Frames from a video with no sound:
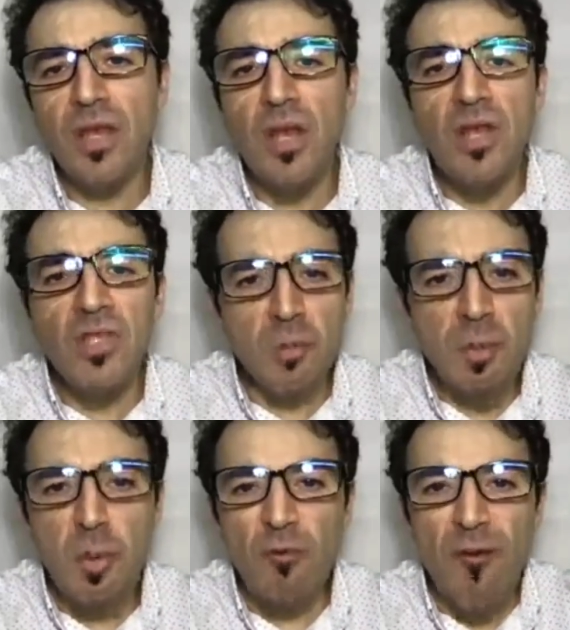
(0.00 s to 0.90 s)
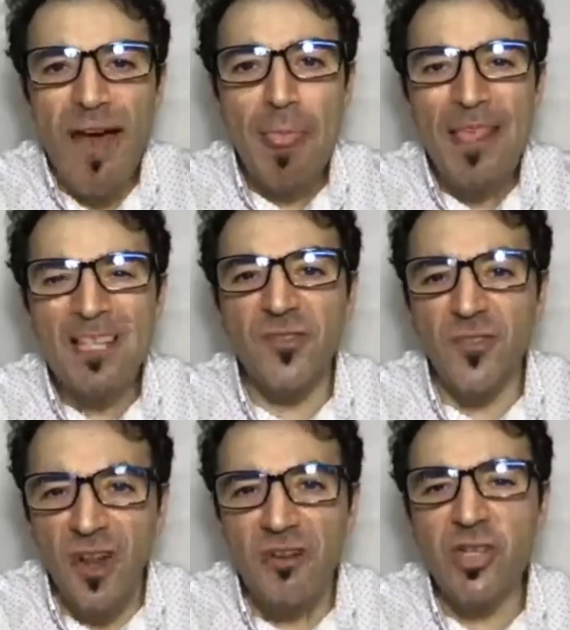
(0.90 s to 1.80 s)
Some people find this
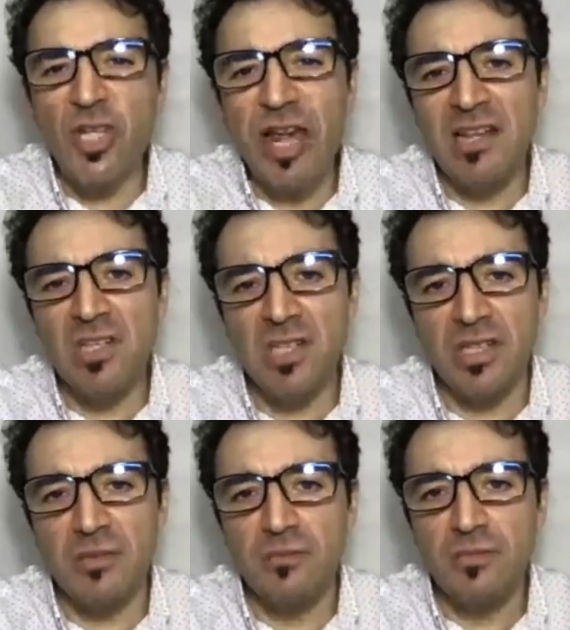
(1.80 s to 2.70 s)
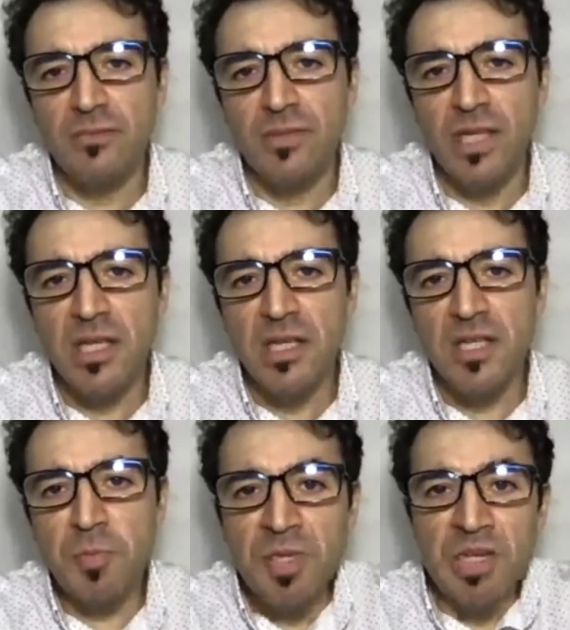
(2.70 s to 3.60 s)
very challenging,
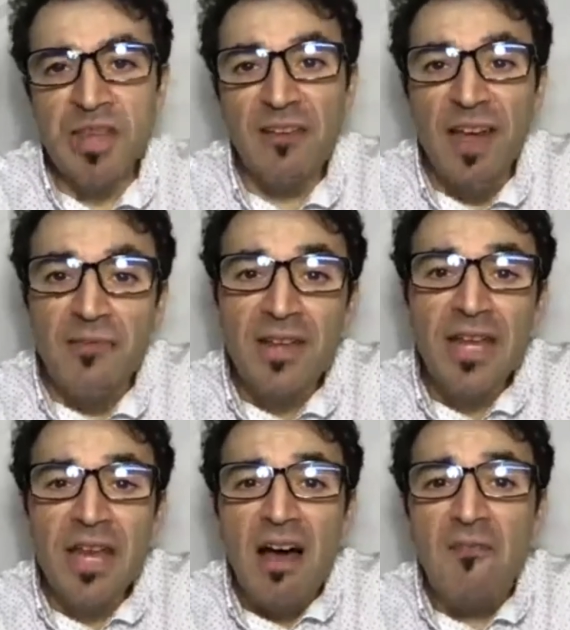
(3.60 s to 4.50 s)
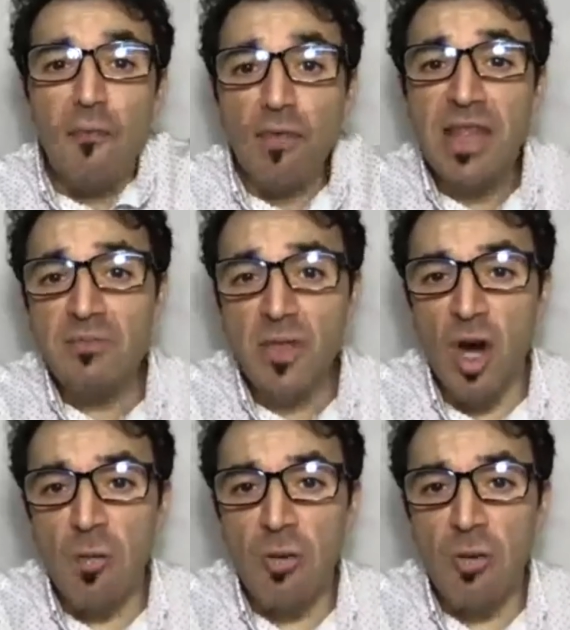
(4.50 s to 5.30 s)
especially having a full-time job,